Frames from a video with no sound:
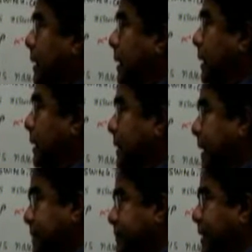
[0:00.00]

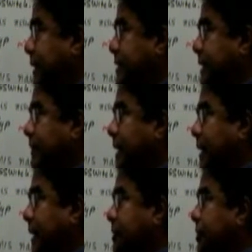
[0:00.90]
That is one
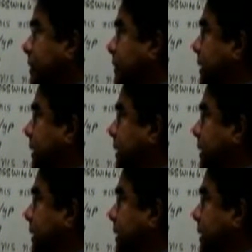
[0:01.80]
disadvantage.